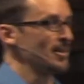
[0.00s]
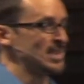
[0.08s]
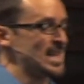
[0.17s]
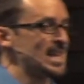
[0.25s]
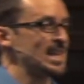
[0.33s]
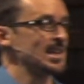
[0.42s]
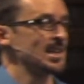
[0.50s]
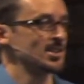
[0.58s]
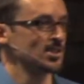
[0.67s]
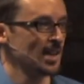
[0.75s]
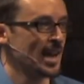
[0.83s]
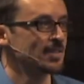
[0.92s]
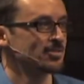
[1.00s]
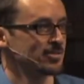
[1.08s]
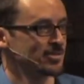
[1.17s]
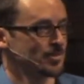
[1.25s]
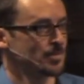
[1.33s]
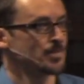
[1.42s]
about taking his
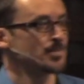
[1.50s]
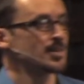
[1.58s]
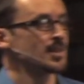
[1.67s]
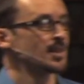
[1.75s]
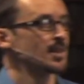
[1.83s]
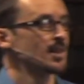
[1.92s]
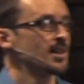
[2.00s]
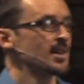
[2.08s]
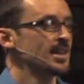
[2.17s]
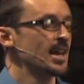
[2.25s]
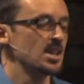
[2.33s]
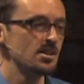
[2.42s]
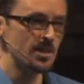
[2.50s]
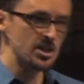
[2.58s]
life. Now, he